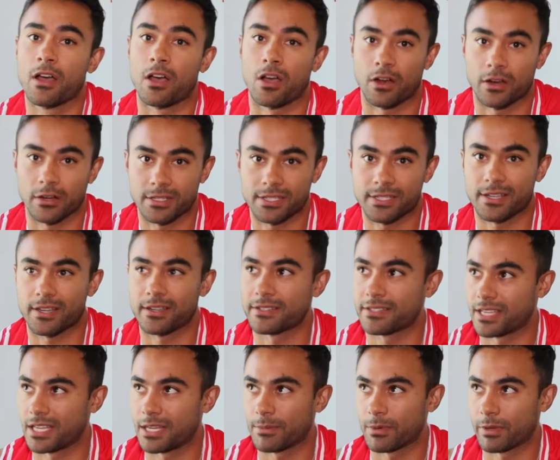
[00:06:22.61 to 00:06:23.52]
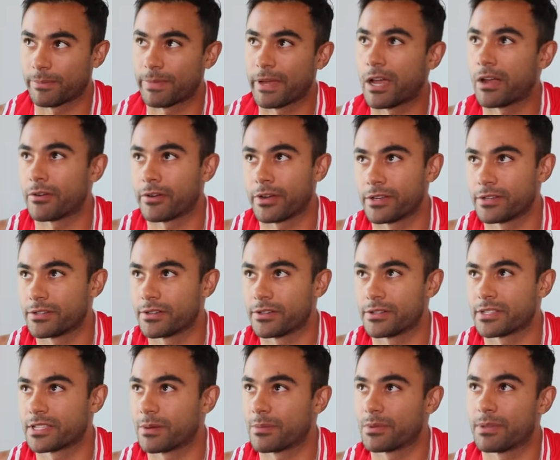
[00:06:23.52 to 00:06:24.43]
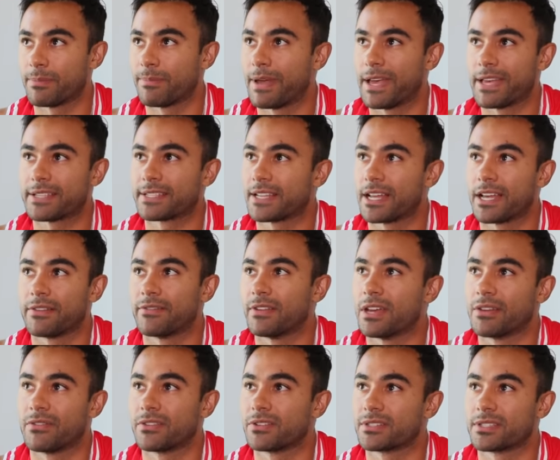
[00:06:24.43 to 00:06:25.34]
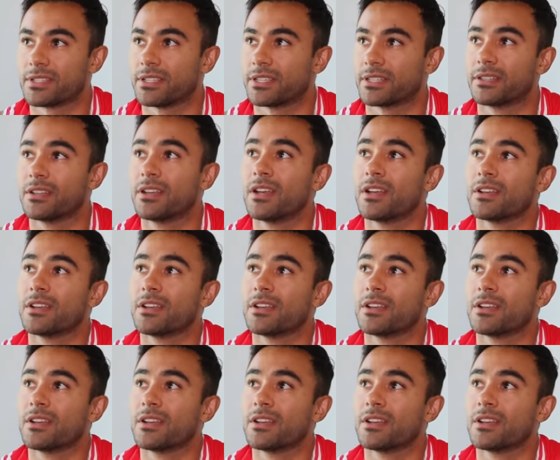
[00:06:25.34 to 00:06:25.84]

Our stunt team on Power Rangers, some of the best I've ever seen.